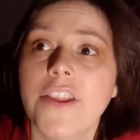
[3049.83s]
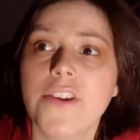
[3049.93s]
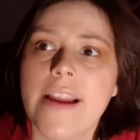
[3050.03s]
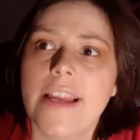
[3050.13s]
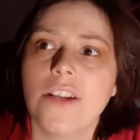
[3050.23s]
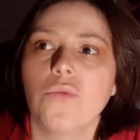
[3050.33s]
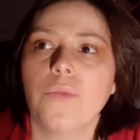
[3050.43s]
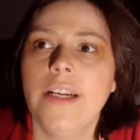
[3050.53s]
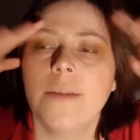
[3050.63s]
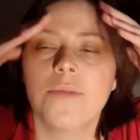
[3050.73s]
On the other
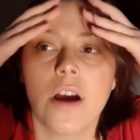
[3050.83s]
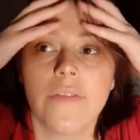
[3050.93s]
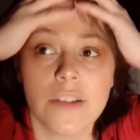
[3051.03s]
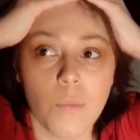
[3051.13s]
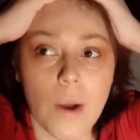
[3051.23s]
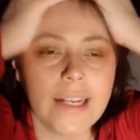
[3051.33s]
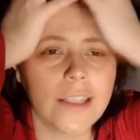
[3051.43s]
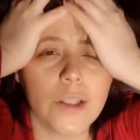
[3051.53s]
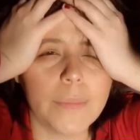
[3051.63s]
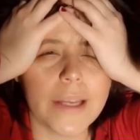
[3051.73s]
hand, Reid comes off as a
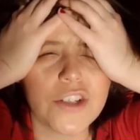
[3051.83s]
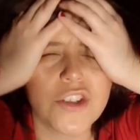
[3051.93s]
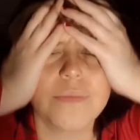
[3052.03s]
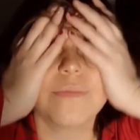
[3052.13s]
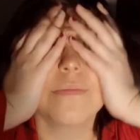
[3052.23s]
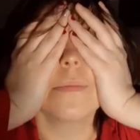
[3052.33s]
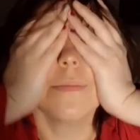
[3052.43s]
whiny little bitch.